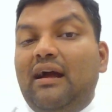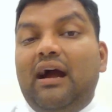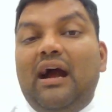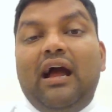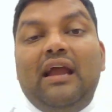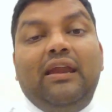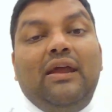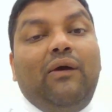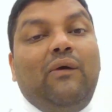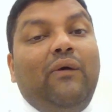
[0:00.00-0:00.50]

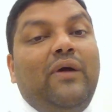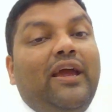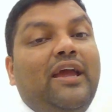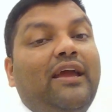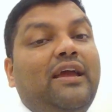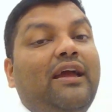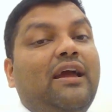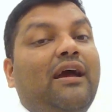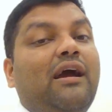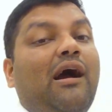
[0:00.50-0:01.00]

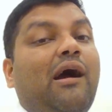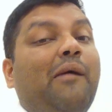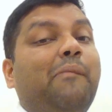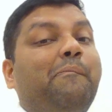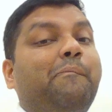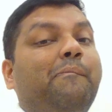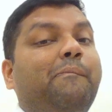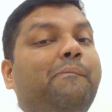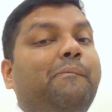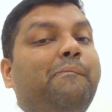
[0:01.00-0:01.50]
undergoing
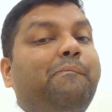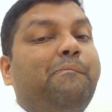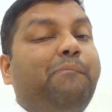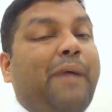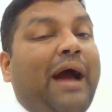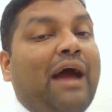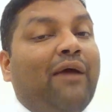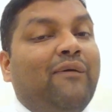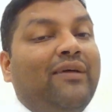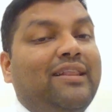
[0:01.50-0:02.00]
a
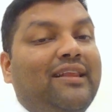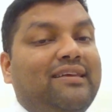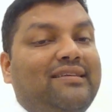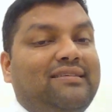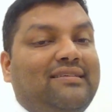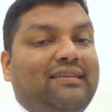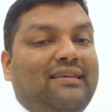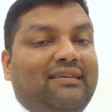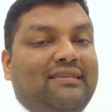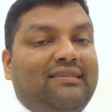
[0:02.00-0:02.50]

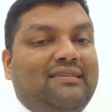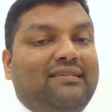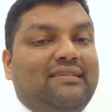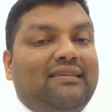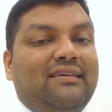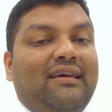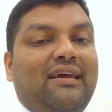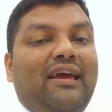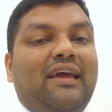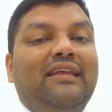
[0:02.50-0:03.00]

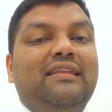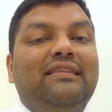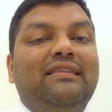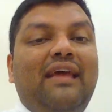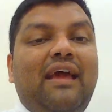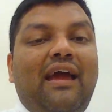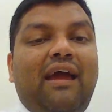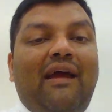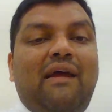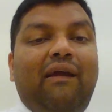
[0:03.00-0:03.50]
paralysis in
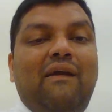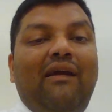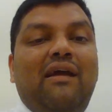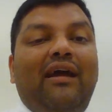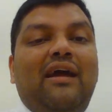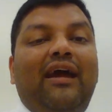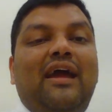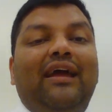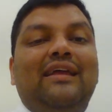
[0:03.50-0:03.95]
their